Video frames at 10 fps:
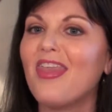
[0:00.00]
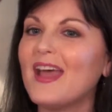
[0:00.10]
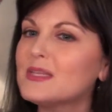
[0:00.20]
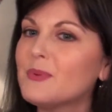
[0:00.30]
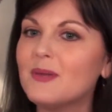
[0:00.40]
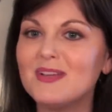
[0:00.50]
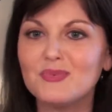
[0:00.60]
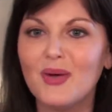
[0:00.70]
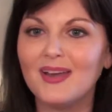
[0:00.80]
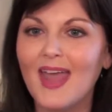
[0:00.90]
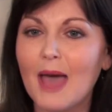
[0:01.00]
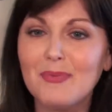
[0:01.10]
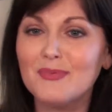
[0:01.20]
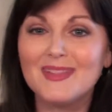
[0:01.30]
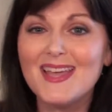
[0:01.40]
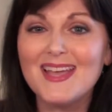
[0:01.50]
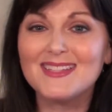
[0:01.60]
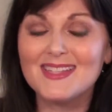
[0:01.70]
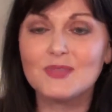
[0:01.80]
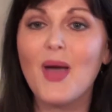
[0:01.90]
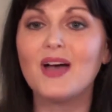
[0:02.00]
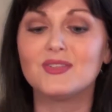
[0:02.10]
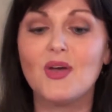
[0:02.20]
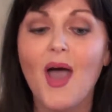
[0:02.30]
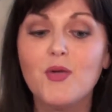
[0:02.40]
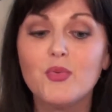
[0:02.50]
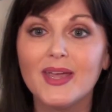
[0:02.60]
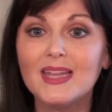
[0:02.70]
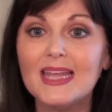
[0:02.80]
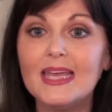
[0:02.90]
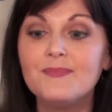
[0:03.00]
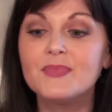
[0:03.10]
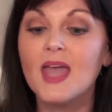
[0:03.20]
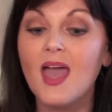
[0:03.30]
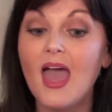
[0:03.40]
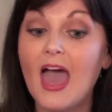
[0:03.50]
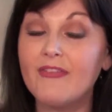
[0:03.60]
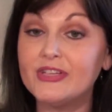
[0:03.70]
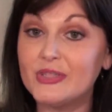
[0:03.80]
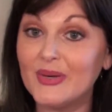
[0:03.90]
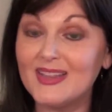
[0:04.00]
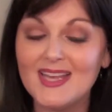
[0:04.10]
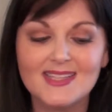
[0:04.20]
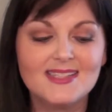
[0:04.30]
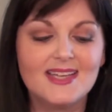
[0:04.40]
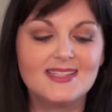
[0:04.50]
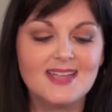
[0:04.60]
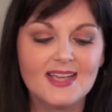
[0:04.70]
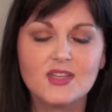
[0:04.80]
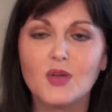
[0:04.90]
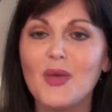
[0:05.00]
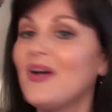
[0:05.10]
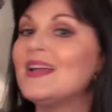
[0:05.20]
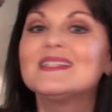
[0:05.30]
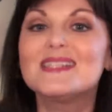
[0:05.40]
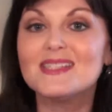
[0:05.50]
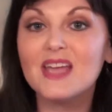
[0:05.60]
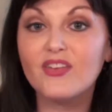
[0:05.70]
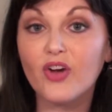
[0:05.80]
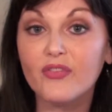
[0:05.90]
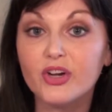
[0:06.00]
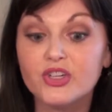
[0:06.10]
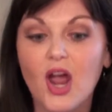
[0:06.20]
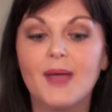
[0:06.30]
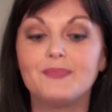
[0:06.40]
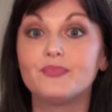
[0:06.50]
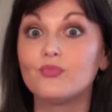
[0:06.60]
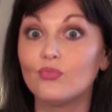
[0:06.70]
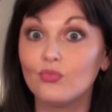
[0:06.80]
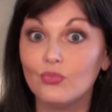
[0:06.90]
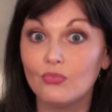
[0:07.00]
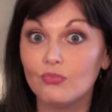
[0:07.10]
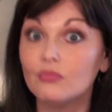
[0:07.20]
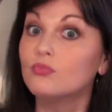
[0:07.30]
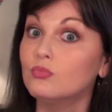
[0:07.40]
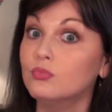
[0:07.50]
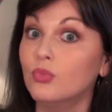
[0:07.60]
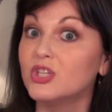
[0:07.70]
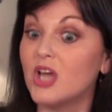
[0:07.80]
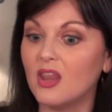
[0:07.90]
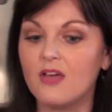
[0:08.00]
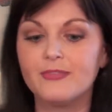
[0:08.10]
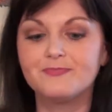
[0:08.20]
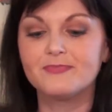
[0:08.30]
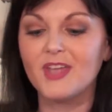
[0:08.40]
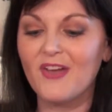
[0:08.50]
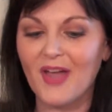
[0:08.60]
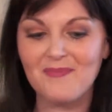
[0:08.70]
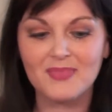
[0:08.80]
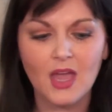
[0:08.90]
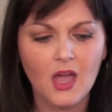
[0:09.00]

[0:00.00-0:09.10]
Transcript: That's pretty much what happened with this as well. So I really have enjoyed this. It stays on well, and it doesn't take forever to dry, which I love. Okay.